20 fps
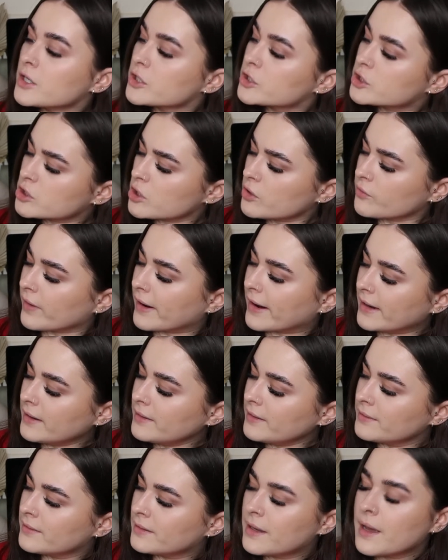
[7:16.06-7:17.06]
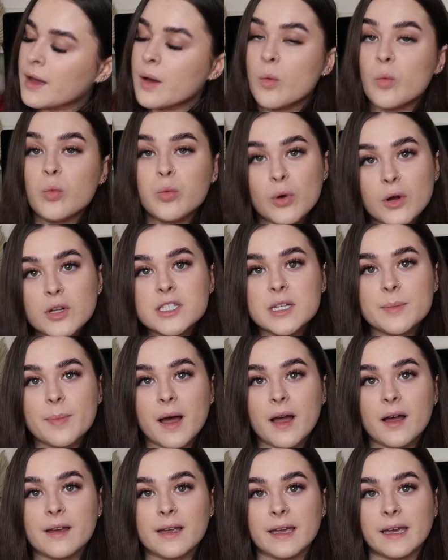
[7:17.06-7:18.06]
Sorry, what a
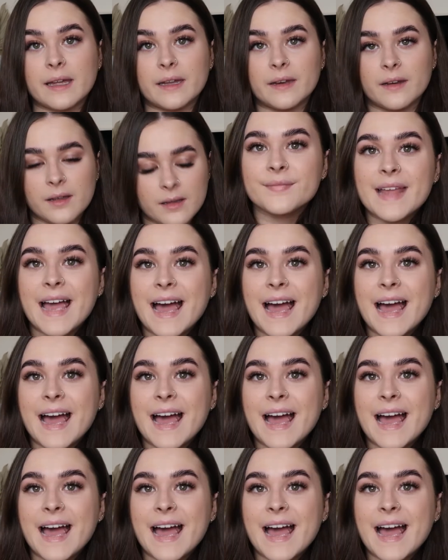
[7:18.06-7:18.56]
bargain.